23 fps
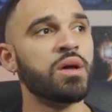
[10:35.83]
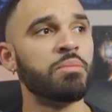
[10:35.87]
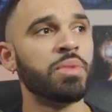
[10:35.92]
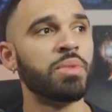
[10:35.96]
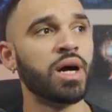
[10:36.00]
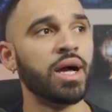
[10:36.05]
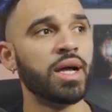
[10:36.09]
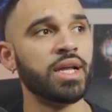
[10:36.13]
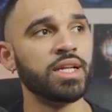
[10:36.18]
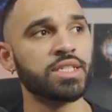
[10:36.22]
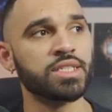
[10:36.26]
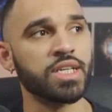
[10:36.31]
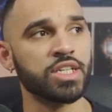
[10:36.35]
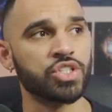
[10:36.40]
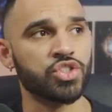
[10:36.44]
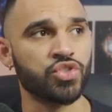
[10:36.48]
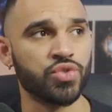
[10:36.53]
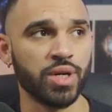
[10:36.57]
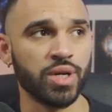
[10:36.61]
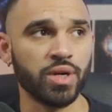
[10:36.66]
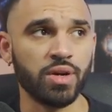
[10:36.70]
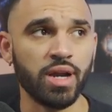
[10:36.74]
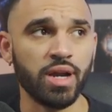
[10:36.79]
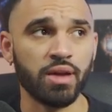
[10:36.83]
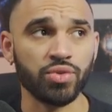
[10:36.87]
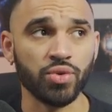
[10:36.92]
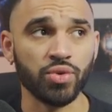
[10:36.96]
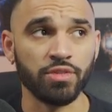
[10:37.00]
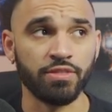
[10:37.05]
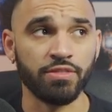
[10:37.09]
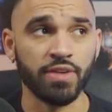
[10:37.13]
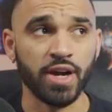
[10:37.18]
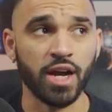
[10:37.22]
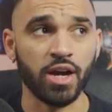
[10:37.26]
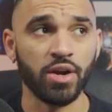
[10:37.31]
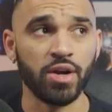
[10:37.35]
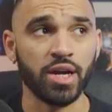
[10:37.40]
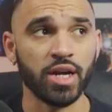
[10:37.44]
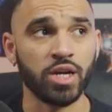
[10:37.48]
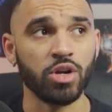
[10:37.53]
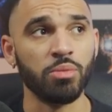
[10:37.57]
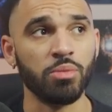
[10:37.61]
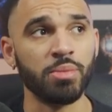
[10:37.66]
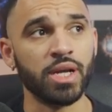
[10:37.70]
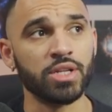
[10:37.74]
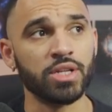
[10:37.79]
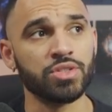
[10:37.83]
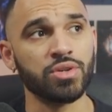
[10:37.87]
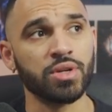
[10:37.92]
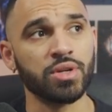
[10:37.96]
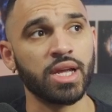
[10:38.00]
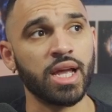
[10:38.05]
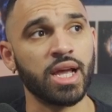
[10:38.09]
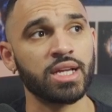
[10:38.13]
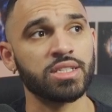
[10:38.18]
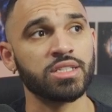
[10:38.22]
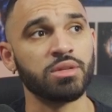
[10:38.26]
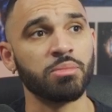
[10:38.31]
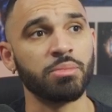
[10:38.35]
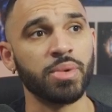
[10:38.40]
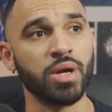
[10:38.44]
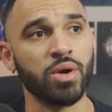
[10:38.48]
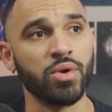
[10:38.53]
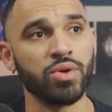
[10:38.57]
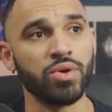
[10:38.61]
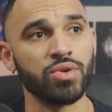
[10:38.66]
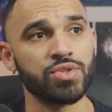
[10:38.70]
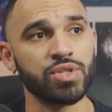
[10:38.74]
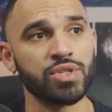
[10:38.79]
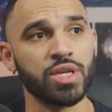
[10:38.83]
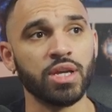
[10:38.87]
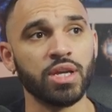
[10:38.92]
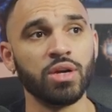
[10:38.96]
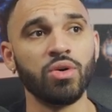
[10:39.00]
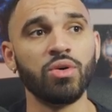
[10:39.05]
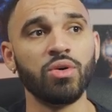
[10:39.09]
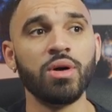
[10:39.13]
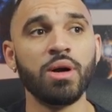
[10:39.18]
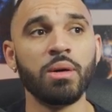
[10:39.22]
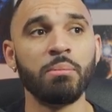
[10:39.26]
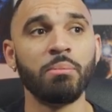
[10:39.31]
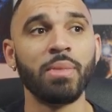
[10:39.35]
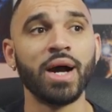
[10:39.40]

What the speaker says: But it says triggered after a Fire Echomancer cast a barrier skill.